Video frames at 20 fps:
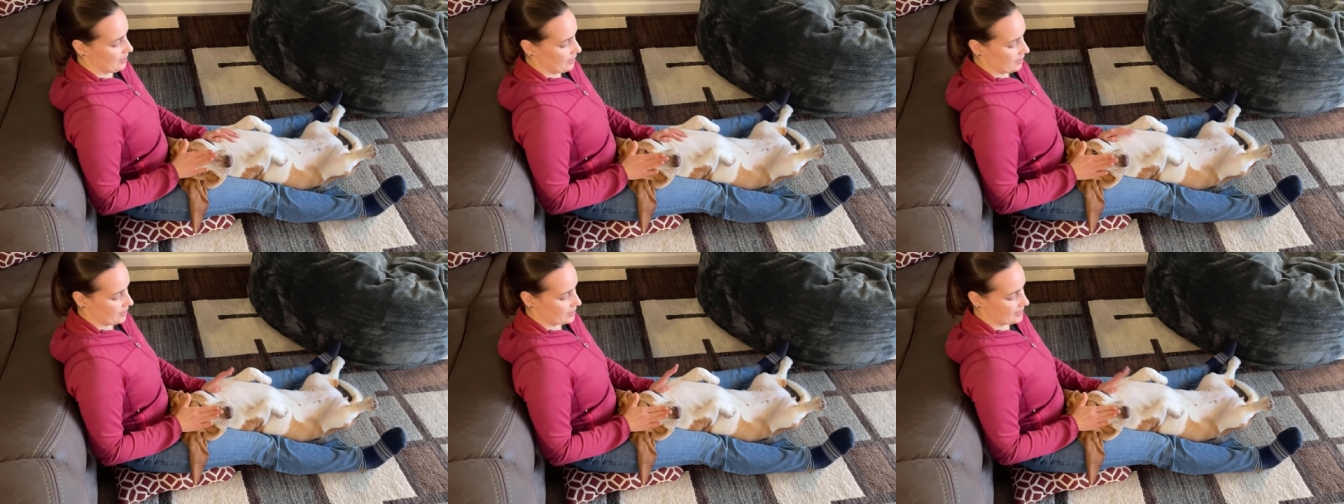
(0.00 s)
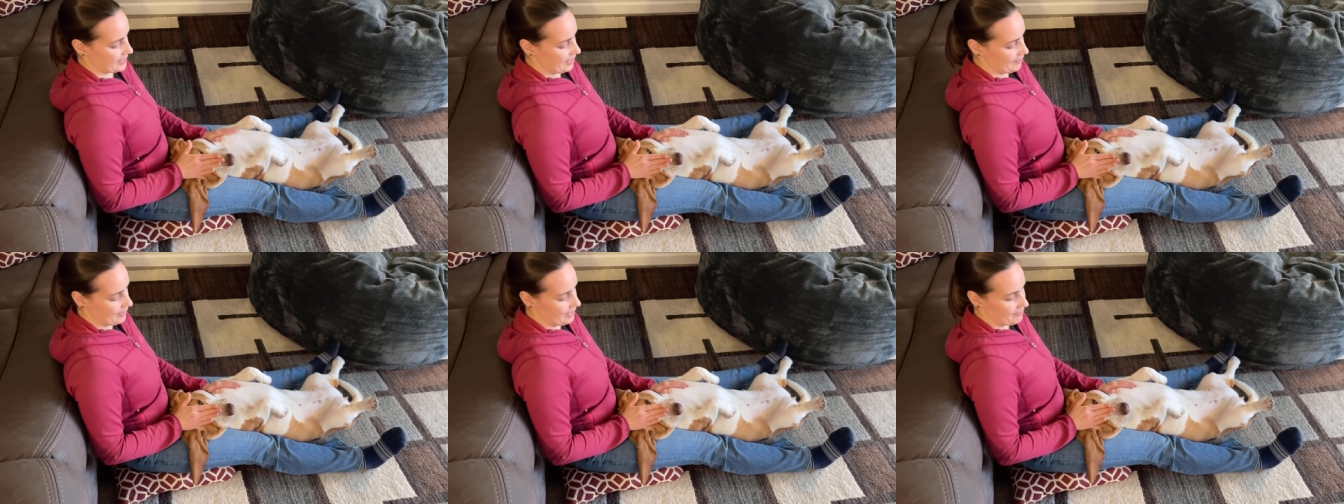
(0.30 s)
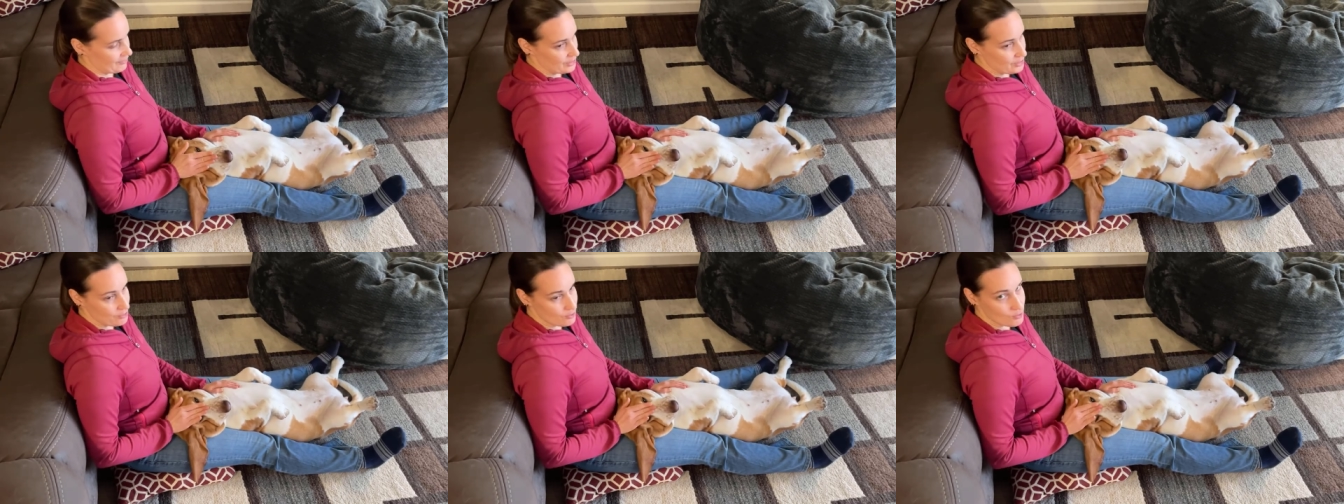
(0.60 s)
because now I
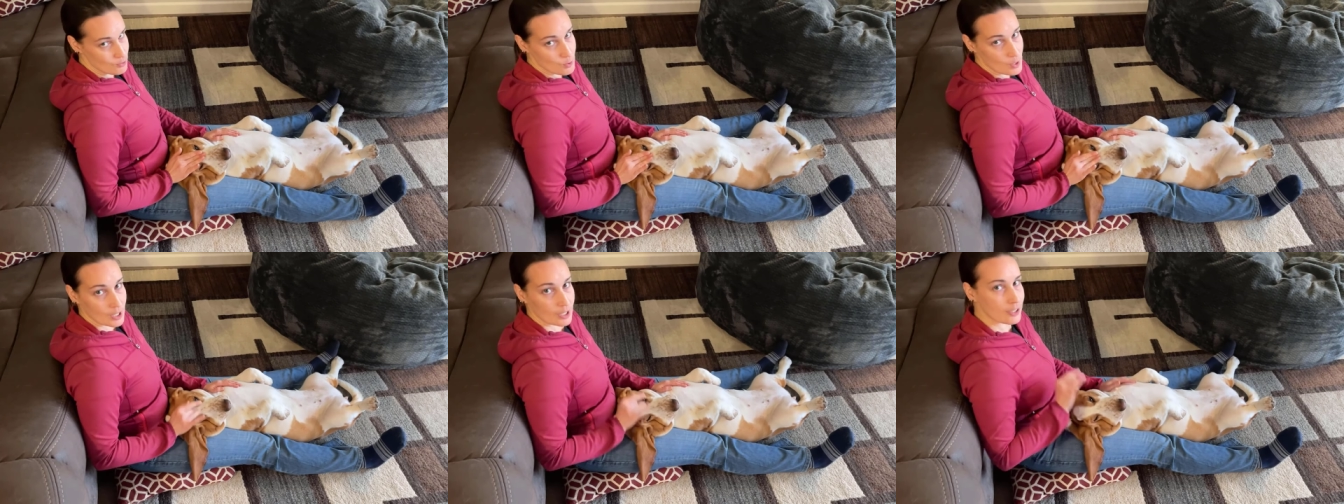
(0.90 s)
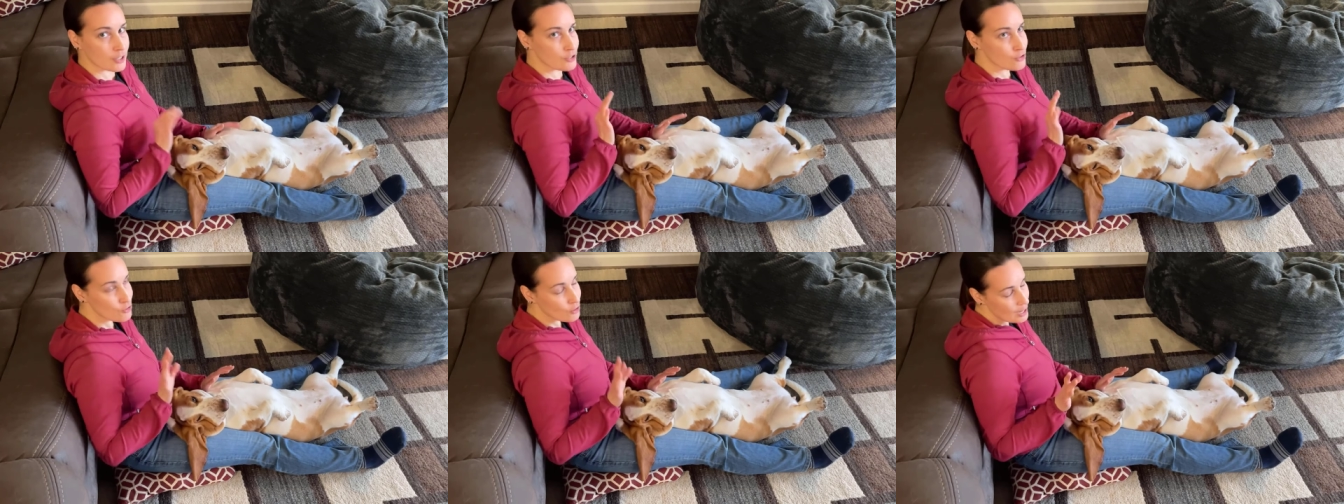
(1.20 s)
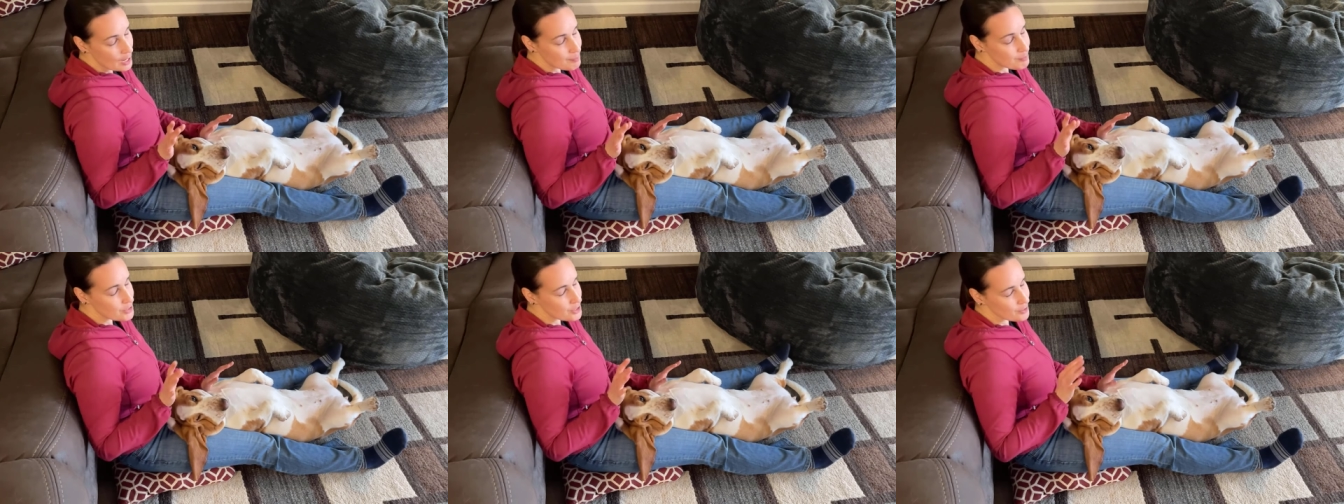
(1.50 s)
have a new
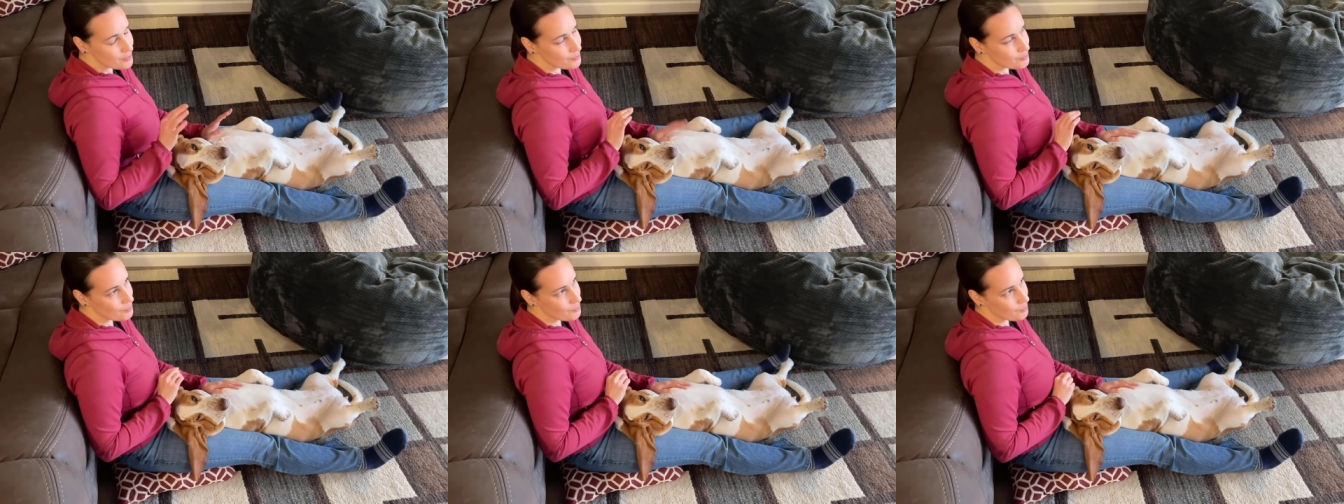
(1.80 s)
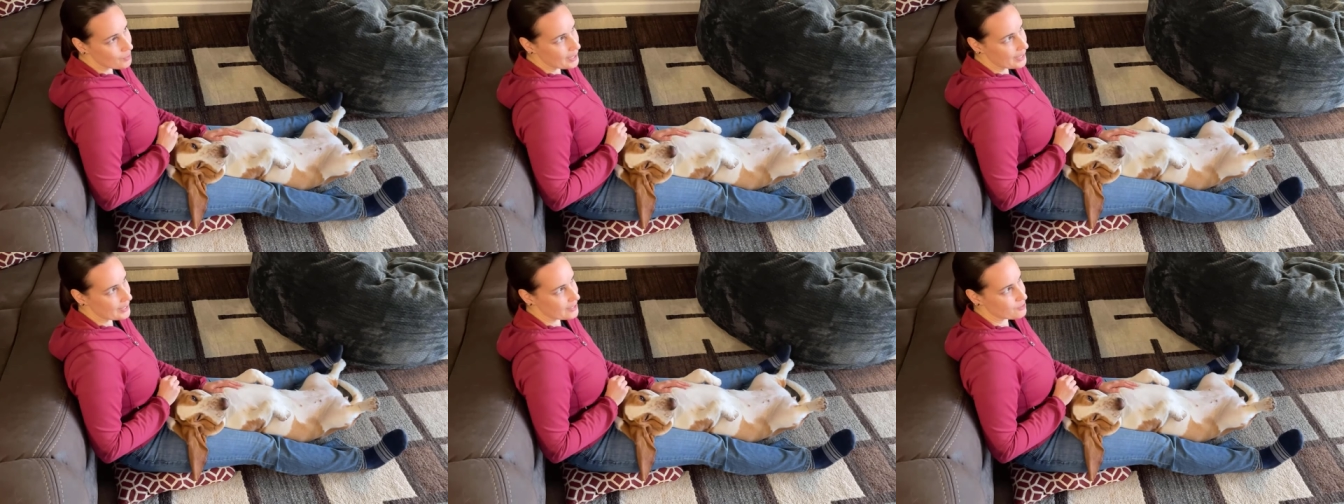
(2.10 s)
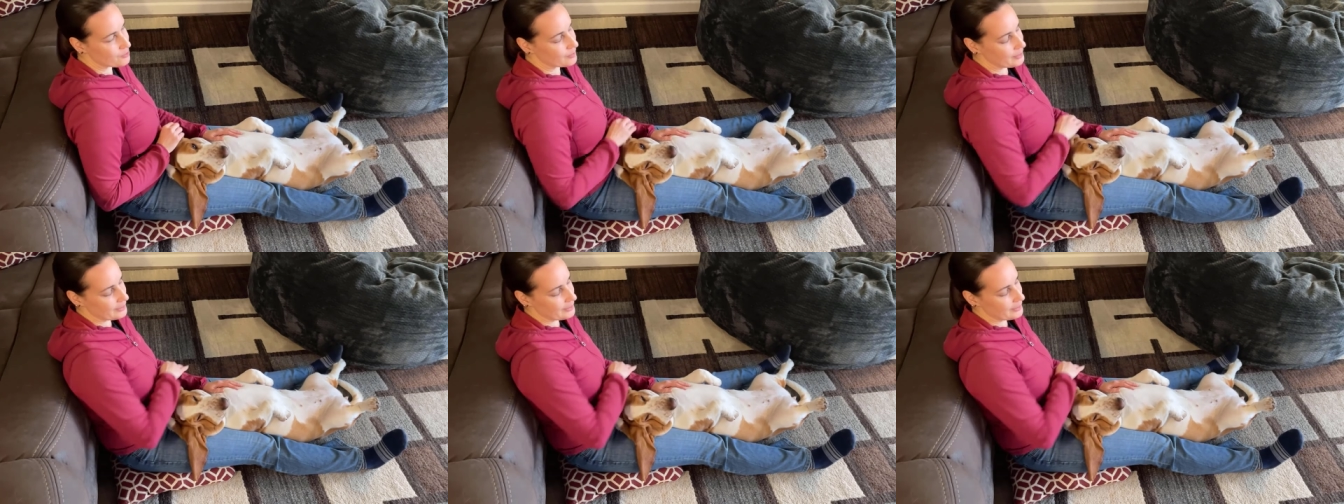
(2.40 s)
contraption where I get to